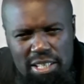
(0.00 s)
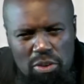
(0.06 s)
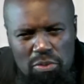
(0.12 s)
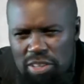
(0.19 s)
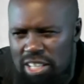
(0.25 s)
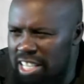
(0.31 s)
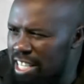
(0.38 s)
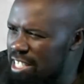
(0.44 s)
the
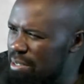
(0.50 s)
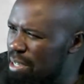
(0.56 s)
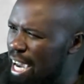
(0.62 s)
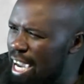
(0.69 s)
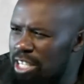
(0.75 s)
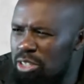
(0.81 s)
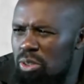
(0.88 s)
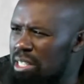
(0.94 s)
LGBT, I
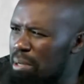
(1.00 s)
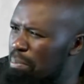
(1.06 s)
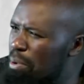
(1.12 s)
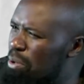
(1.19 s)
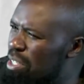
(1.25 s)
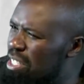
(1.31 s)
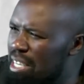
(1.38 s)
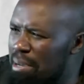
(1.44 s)
talked about it
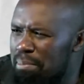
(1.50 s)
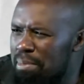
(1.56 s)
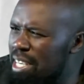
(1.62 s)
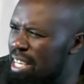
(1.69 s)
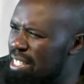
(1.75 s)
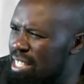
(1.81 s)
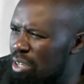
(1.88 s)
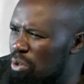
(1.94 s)
some years
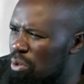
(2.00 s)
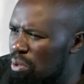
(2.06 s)
ago.